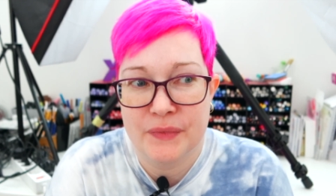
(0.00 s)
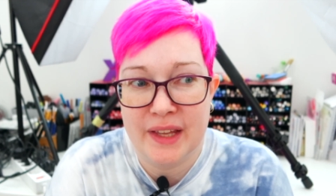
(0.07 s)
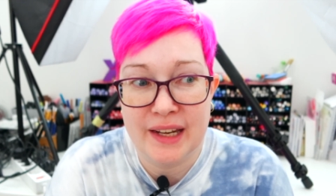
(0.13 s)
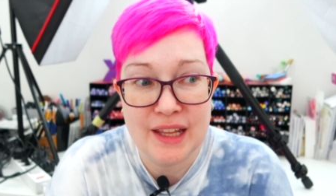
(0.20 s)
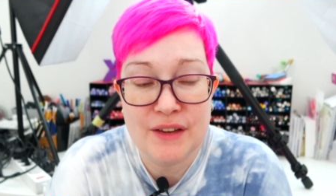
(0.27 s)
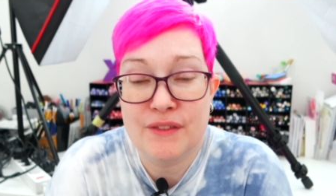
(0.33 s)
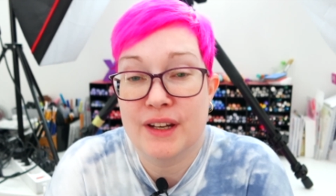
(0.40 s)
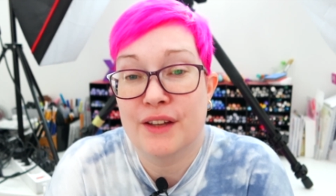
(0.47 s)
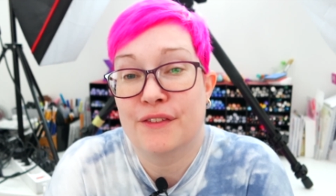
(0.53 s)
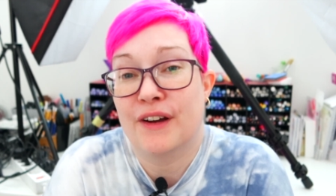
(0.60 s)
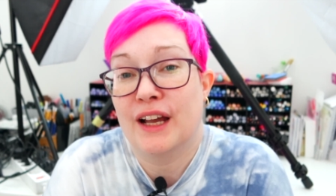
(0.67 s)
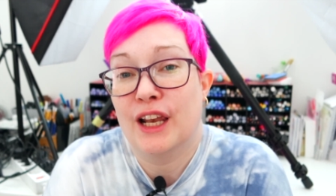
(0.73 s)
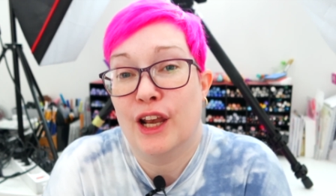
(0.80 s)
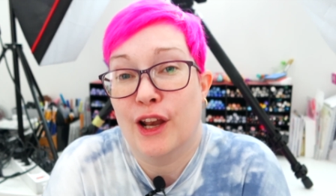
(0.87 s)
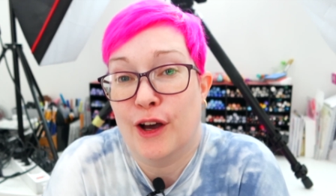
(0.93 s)
And even if
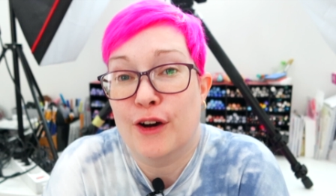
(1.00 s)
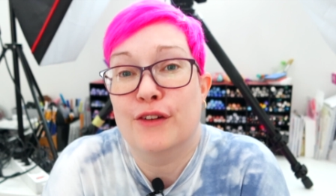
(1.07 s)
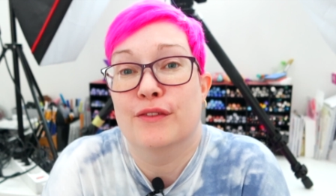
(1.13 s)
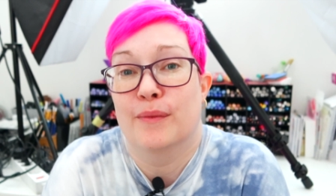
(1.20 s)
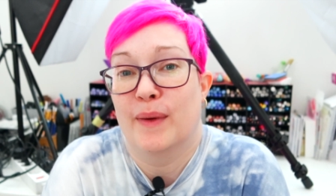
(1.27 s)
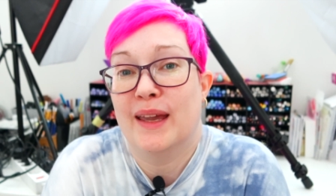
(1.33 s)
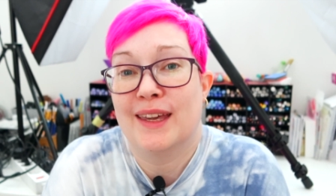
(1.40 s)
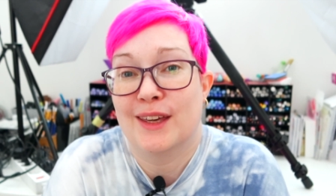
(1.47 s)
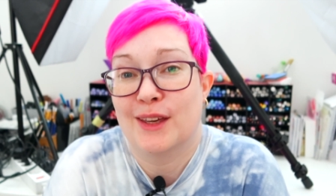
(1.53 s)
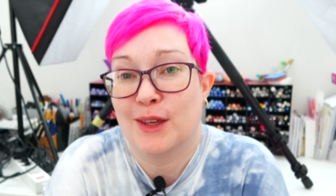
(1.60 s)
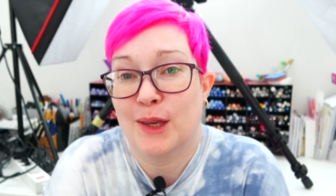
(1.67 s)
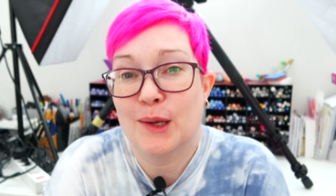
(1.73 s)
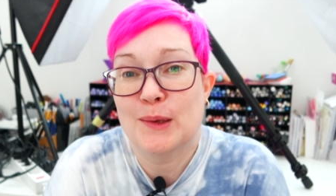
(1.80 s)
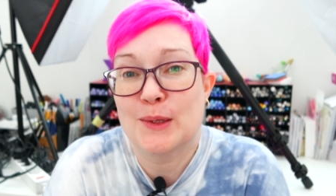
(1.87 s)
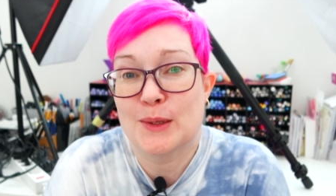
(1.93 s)
I love making
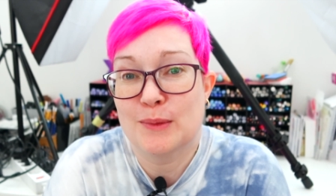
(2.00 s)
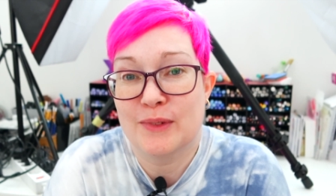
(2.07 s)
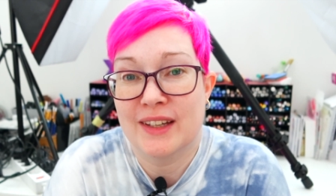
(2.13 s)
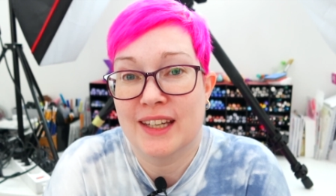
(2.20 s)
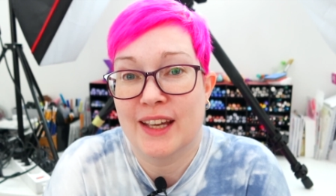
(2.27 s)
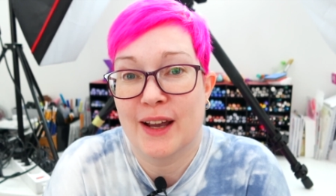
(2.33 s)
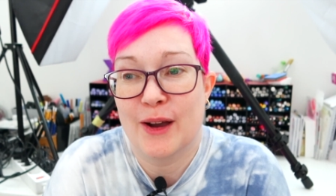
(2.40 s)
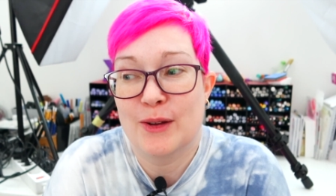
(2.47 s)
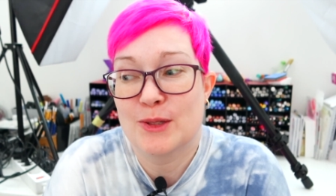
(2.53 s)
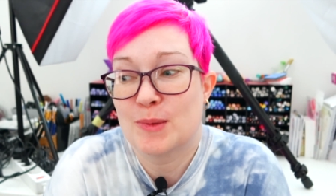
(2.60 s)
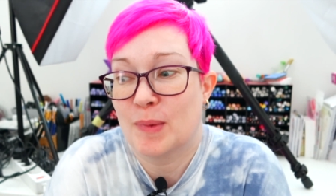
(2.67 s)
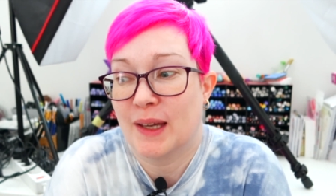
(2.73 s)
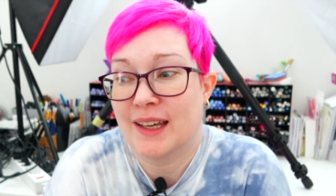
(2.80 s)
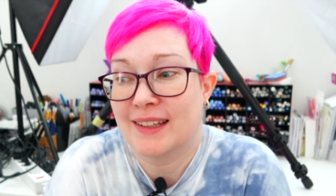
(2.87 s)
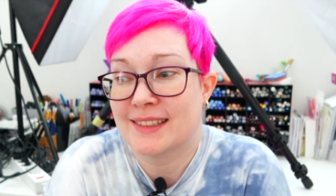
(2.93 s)
YouTube videos
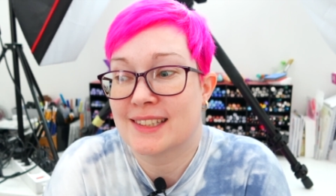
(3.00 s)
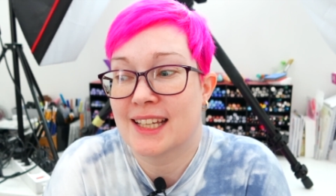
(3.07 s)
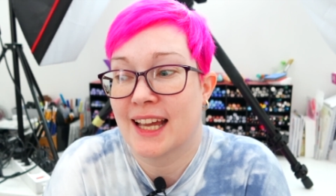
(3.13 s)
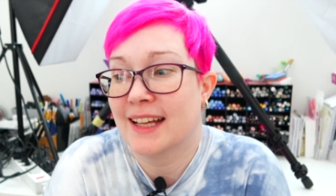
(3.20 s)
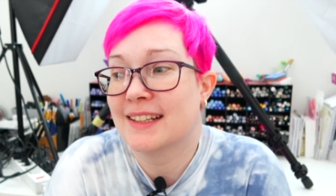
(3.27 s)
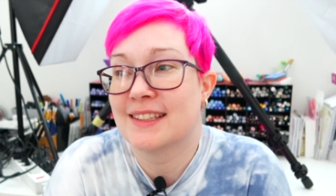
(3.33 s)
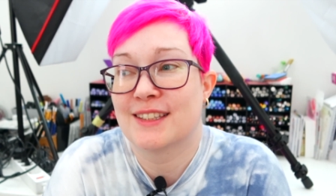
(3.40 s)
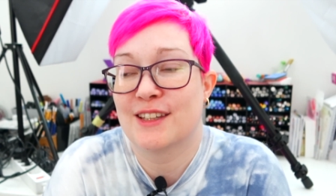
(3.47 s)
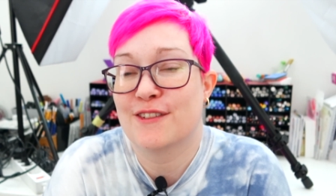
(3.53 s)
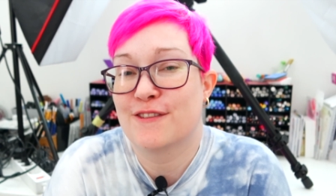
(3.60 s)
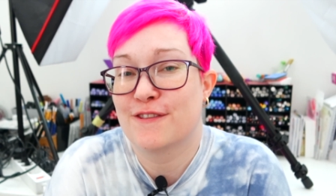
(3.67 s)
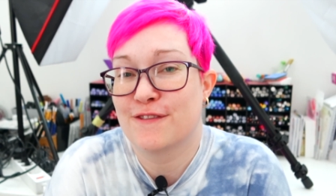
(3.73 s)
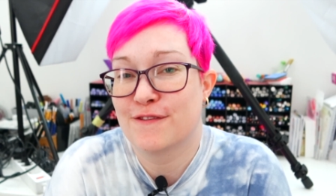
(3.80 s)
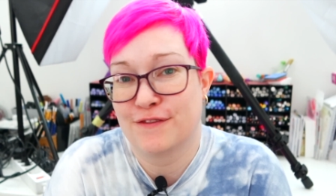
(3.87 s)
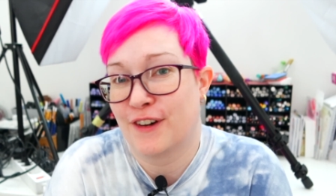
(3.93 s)
because it's the
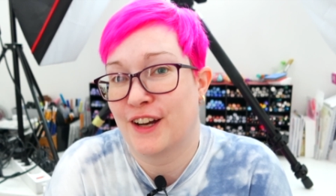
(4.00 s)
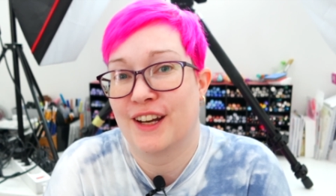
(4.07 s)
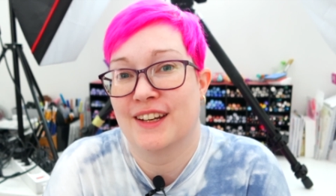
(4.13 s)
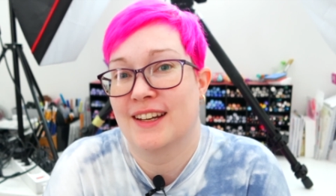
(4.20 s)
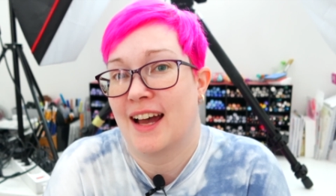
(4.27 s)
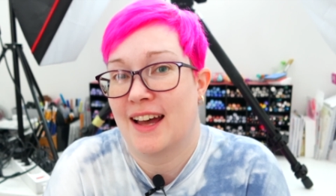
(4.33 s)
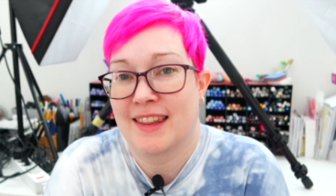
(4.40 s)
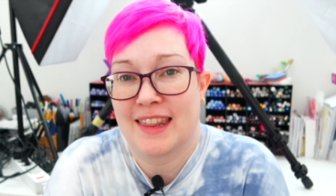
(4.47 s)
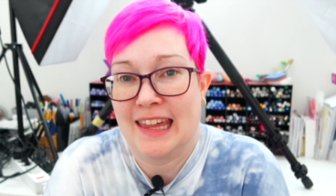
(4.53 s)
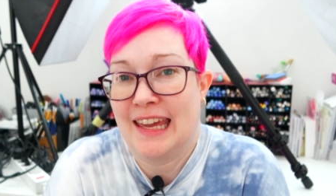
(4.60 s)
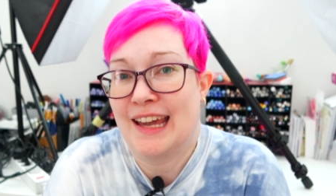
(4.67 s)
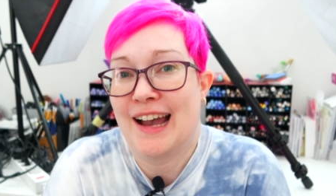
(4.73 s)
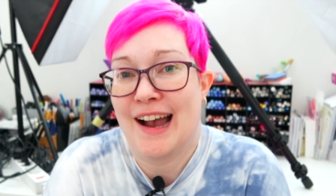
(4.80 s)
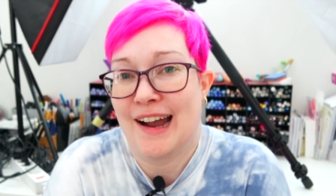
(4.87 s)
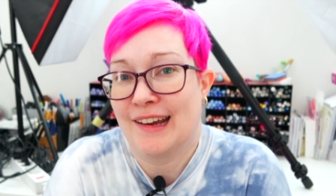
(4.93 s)
fun
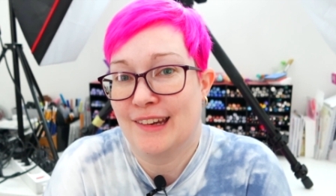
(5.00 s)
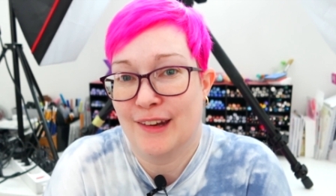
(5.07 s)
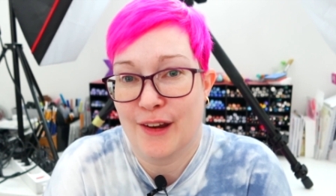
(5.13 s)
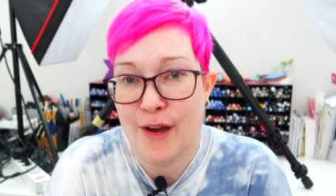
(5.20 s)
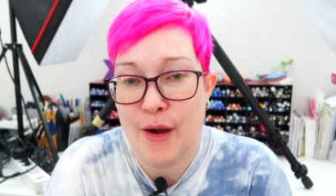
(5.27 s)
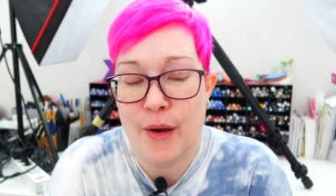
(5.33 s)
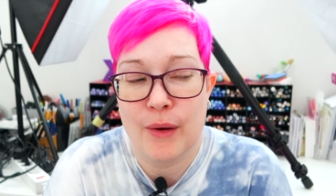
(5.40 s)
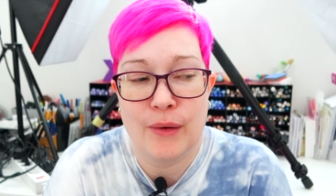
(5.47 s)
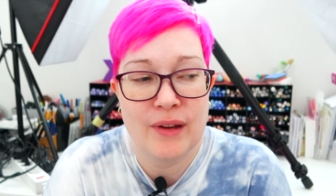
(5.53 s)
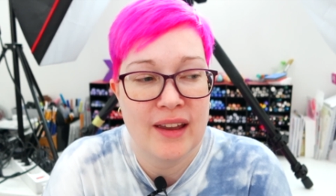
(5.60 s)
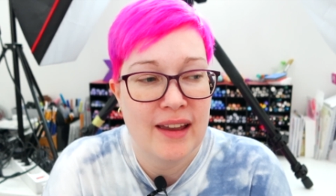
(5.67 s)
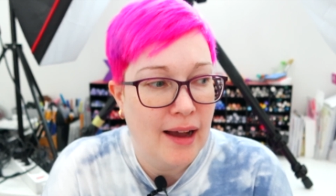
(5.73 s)
thing, I know.